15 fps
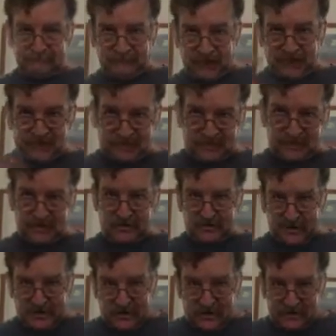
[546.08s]
That's what you
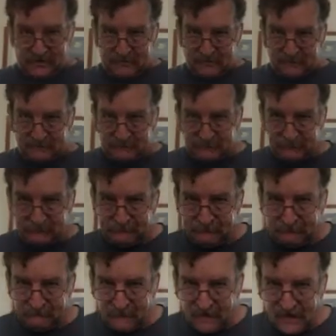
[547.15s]
have.
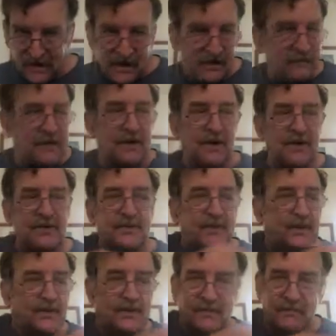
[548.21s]
Because
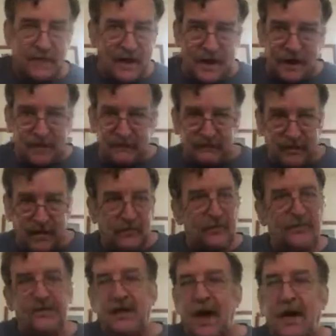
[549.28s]
Teresa's blood
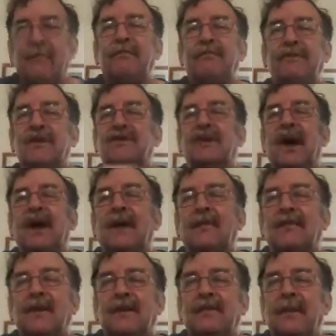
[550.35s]
does not
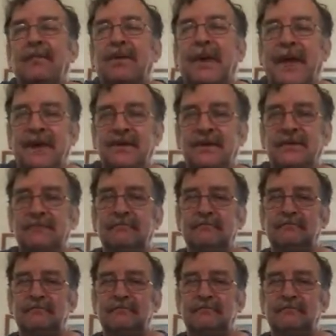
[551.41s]
appear to be planted.